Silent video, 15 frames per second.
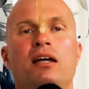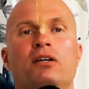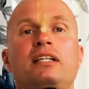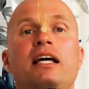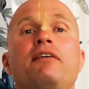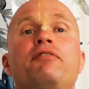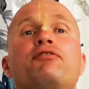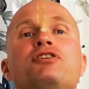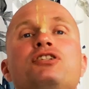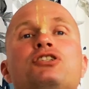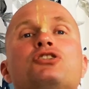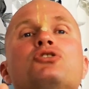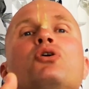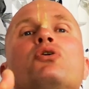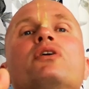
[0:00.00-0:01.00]
Because every
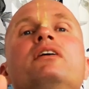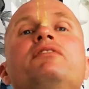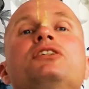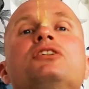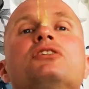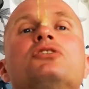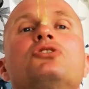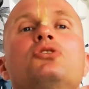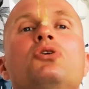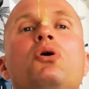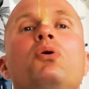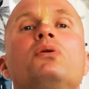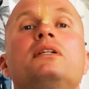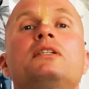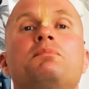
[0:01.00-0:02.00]
story which is
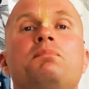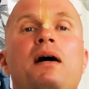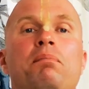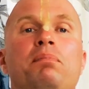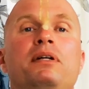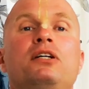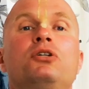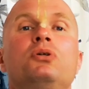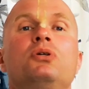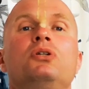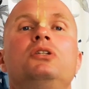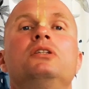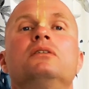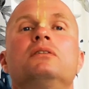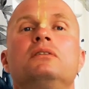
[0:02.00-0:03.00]
told is public
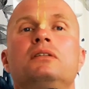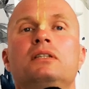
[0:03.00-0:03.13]
good.